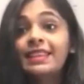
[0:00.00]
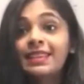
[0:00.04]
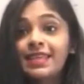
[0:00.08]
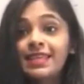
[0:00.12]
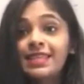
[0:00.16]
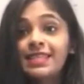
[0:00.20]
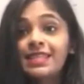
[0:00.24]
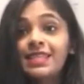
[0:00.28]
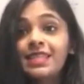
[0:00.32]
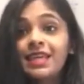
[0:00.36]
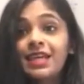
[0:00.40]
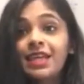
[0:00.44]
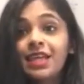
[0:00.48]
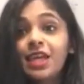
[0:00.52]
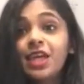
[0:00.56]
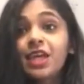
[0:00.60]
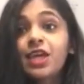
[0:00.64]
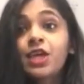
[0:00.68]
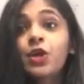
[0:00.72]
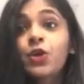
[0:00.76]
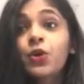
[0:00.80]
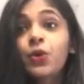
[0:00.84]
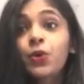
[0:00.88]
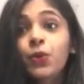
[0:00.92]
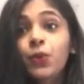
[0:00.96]
This study
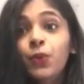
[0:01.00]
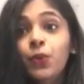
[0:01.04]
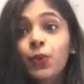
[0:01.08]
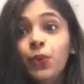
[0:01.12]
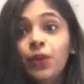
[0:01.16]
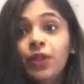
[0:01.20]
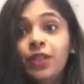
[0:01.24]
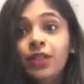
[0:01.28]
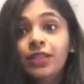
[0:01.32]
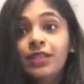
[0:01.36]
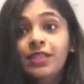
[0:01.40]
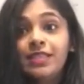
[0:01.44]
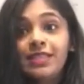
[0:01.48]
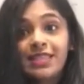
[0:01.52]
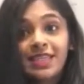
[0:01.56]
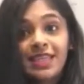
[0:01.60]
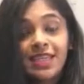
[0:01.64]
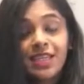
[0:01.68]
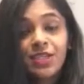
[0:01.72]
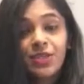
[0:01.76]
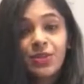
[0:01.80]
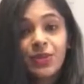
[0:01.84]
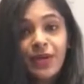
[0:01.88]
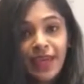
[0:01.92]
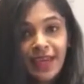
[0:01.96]
will
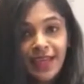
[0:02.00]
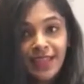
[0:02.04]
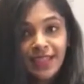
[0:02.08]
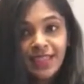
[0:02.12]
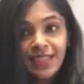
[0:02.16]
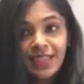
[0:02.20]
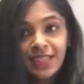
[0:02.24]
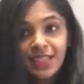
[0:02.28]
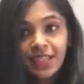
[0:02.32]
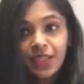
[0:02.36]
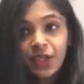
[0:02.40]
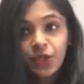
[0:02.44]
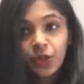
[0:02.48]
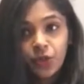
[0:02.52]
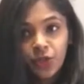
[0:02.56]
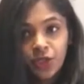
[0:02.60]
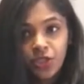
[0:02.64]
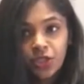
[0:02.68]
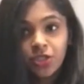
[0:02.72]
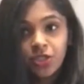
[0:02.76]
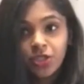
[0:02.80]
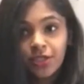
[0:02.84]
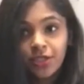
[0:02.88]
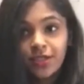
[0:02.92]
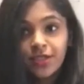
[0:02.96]
seek to answer the
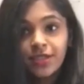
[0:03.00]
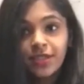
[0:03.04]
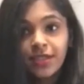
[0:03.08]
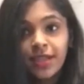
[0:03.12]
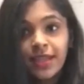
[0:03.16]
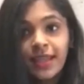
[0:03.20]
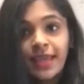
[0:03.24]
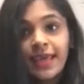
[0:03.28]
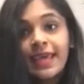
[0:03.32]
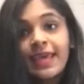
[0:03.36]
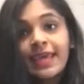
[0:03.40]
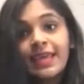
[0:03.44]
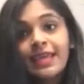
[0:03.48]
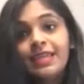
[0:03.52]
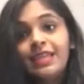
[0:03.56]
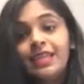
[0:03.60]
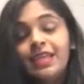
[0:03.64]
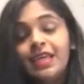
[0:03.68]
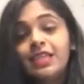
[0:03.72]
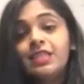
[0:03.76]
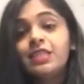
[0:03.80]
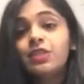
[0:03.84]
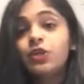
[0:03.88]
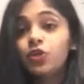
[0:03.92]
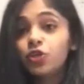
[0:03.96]
question,
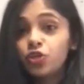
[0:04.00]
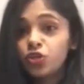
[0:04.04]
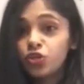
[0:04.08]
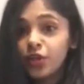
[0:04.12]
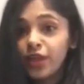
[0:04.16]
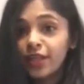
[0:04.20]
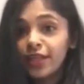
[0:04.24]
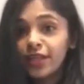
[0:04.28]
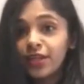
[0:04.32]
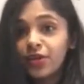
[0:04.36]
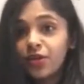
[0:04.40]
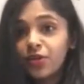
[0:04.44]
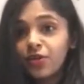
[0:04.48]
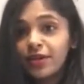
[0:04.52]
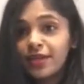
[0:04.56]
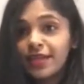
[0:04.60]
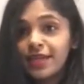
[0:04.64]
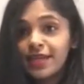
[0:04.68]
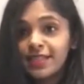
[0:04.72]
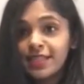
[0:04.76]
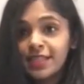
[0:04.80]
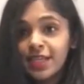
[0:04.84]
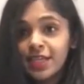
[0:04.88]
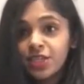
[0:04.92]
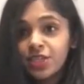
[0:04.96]
does Australian
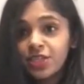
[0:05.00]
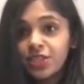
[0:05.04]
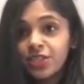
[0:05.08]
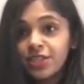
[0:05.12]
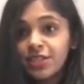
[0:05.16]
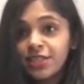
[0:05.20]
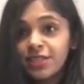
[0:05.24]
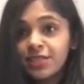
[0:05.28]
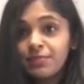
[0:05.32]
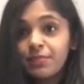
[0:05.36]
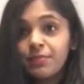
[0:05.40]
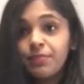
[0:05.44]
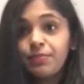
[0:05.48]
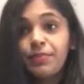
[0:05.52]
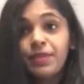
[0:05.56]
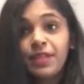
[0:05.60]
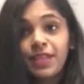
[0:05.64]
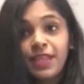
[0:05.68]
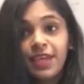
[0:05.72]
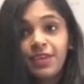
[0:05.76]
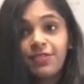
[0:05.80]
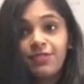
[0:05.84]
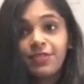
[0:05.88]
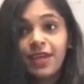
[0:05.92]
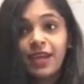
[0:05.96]
organisations
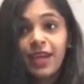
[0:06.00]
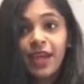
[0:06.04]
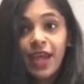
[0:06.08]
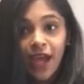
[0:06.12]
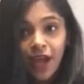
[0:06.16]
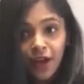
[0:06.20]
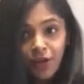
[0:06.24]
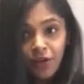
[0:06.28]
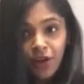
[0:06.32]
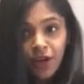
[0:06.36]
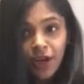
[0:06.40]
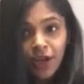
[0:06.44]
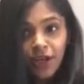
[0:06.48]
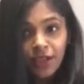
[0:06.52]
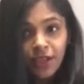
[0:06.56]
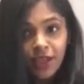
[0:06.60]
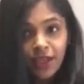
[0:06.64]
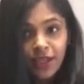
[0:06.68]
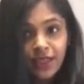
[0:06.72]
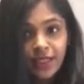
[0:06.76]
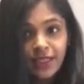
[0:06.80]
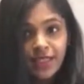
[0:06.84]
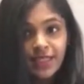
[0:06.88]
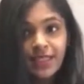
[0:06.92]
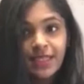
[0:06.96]
believe that
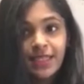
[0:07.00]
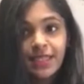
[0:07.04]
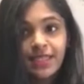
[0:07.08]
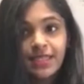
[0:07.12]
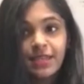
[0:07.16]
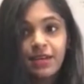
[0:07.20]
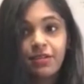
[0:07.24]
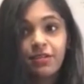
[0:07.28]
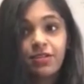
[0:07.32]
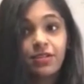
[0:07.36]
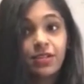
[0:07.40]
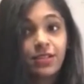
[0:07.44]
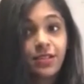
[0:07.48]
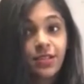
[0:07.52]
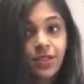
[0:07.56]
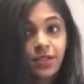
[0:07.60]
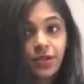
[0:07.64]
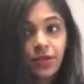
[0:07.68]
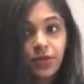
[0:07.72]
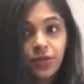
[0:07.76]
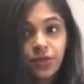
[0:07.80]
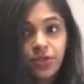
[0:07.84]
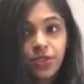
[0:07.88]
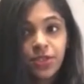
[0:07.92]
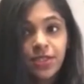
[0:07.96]
unregulated CSR
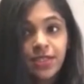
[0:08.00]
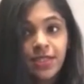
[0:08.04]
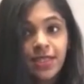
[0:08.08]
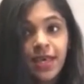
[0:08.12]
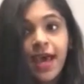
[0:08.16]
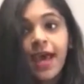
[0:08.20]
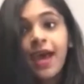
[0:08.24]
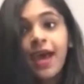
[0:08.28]
disclosures